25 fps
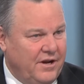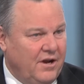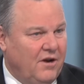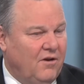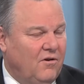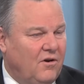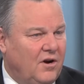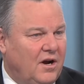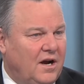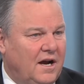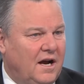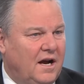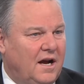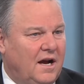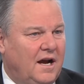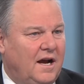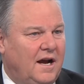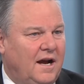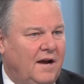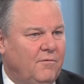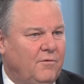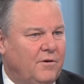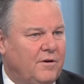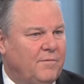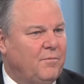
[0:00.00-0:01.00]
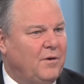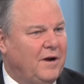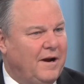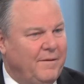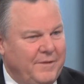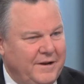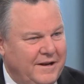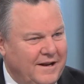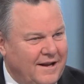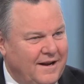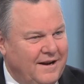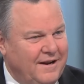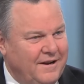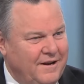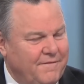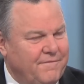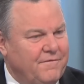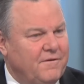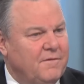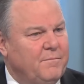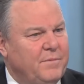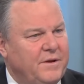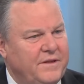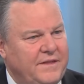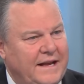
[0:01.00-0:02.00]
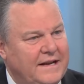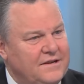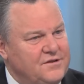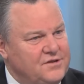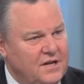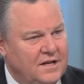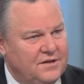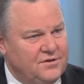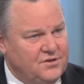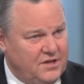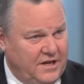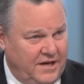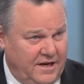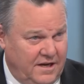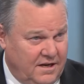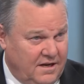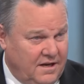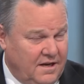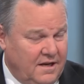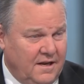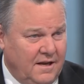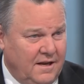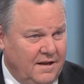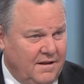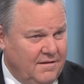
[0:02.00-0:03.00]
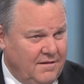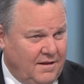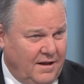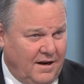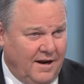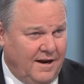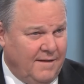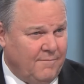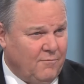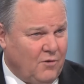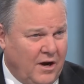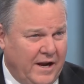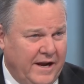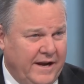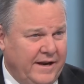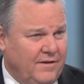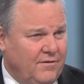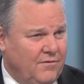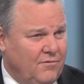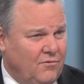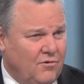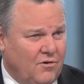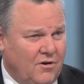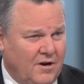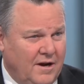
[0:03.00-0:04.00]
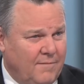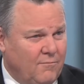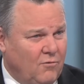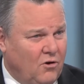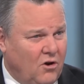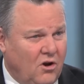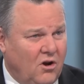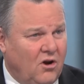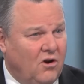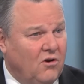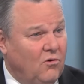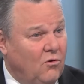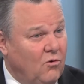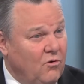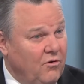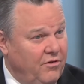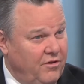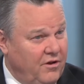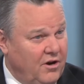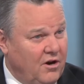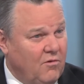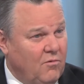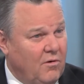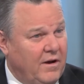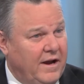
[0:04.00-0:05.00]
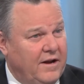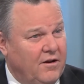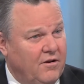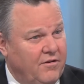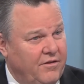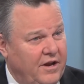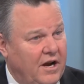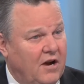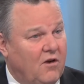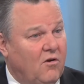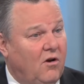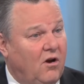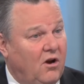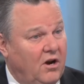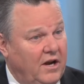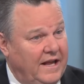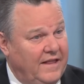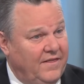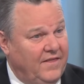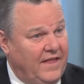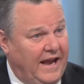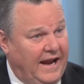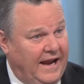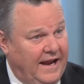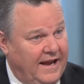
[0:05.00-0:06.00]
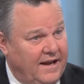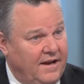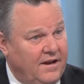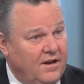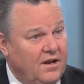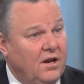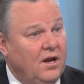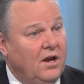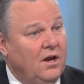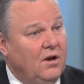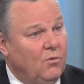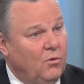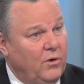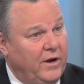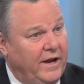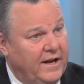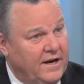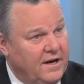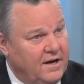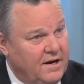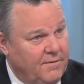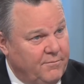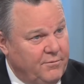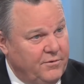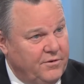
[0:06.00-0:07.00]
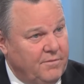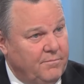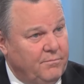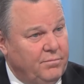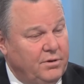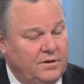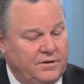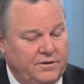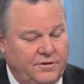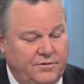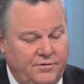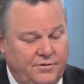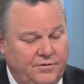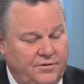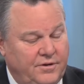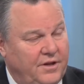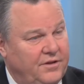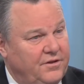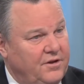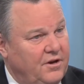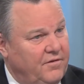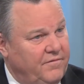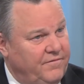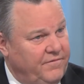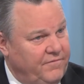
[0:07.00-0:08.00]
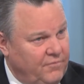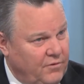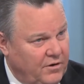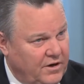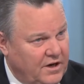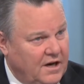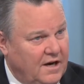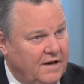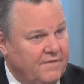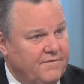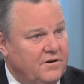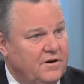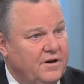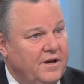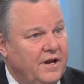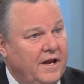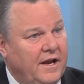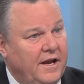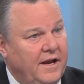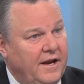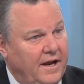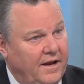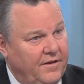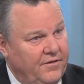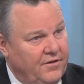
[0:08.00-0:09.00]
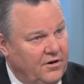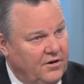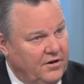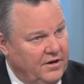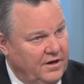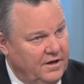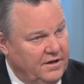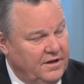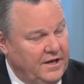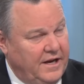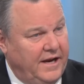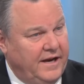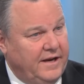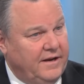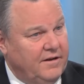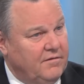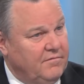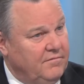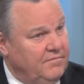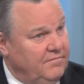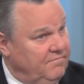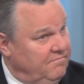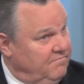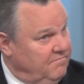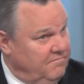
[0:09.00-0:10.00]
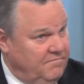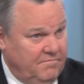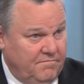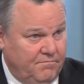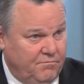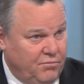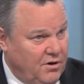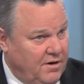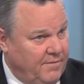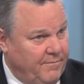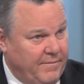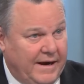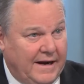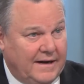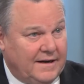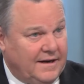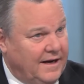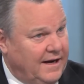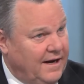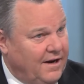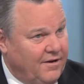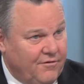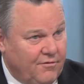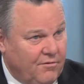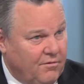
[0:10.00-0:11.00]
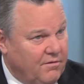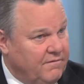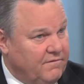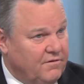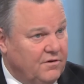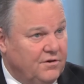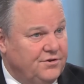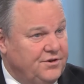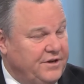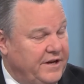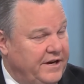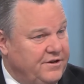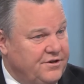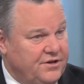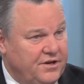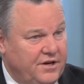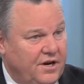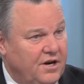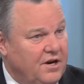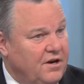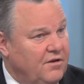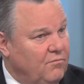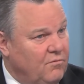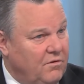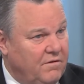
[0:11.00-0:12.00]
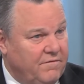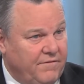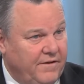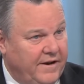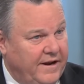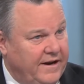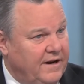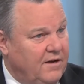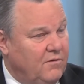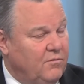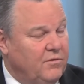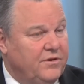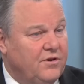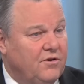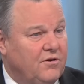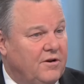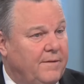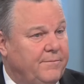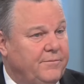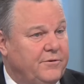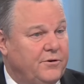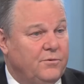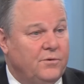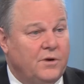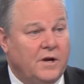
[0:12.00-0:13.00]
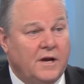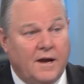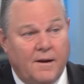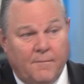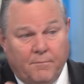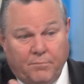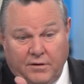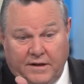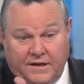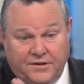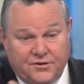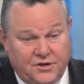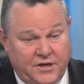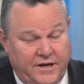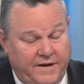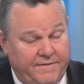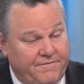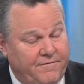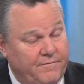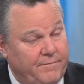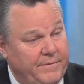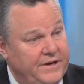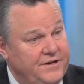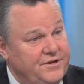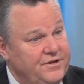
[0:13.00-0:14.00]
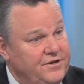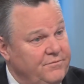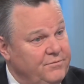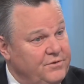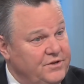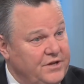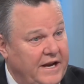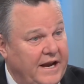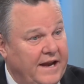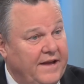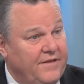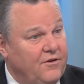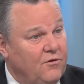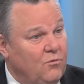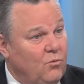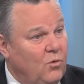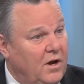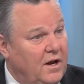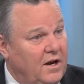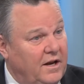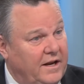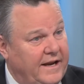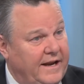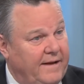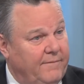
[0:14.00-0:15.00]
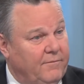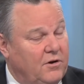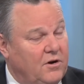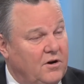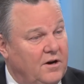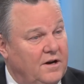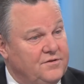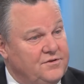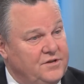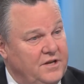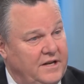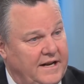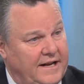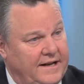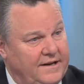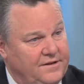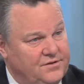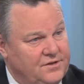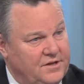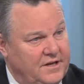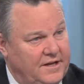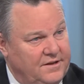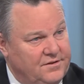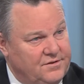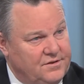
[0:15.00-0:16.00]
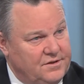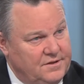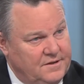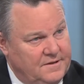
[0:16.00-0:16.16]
No, I, I, would have probably done it different. But that's not saying that I'm right or I'm wrong or they're right or they're wrong. Right. In the end, we ended up with a balloon that they've recovered and they're going to take and put it back together and reverse engineer it, and we'll find out what they're up to, plus the information that was gathered while it came across the United States.